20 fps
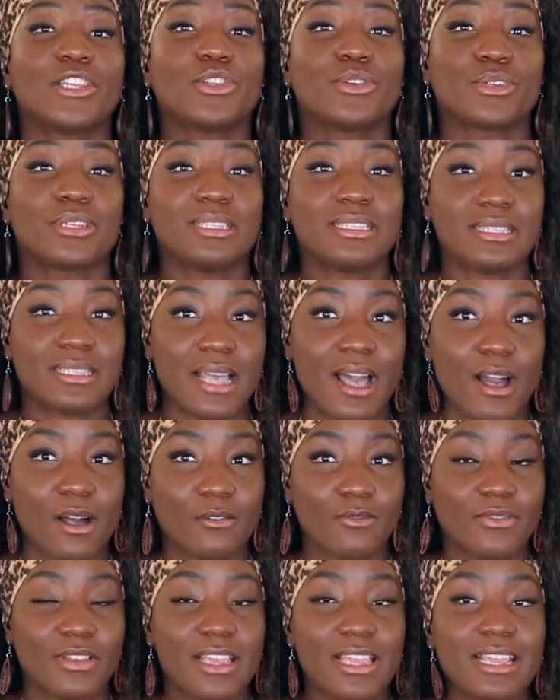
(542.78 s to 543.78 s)

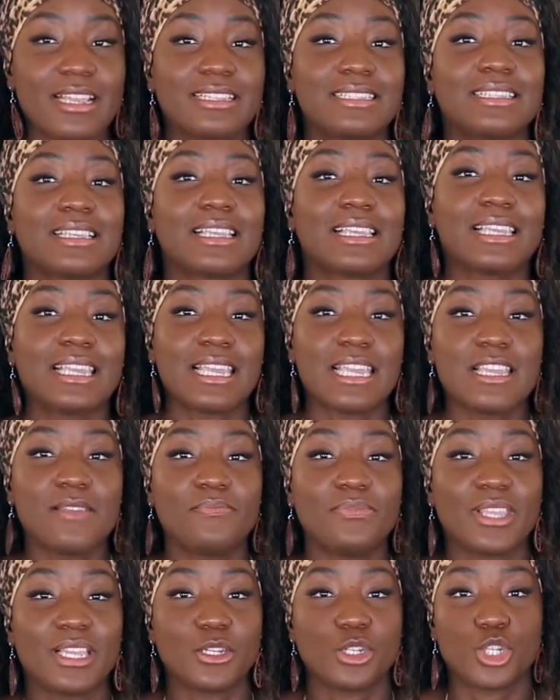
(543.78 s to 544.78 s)
yourself to
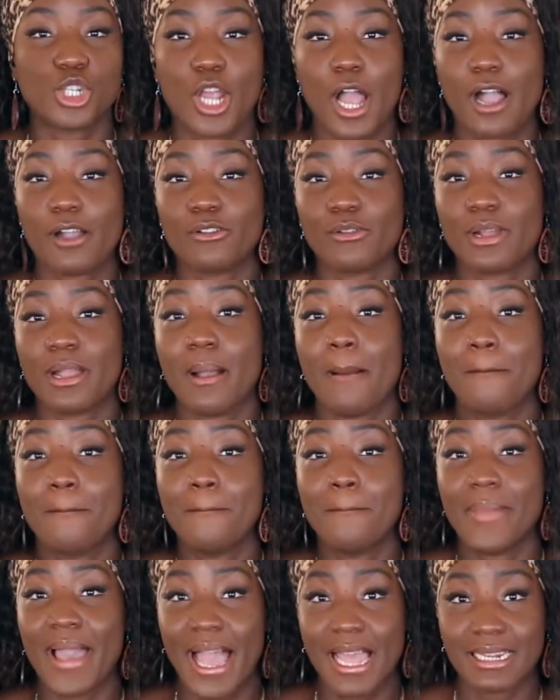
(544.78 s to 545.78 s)
keep the chakra
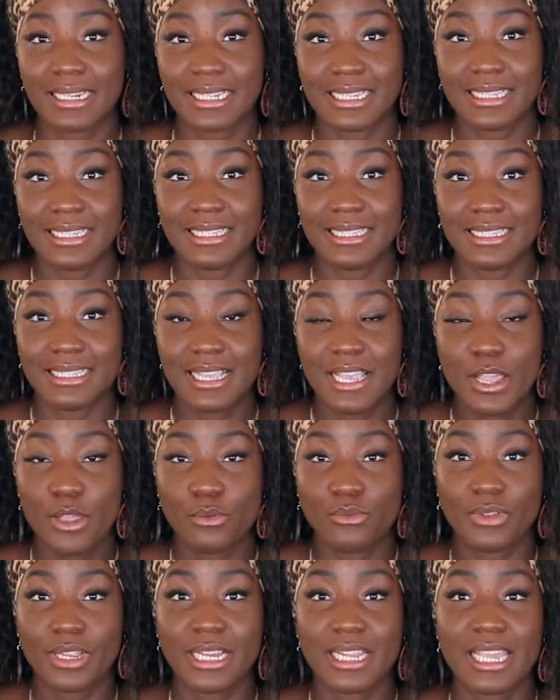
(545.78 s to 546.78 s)
balanced,
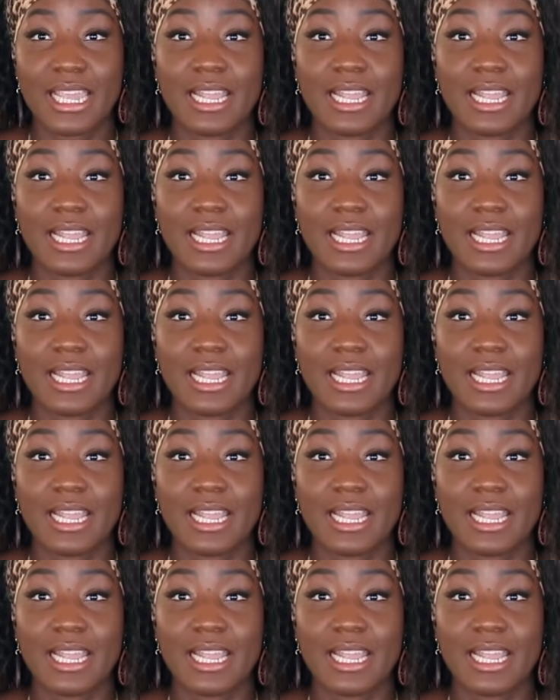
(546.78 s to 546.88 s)
really.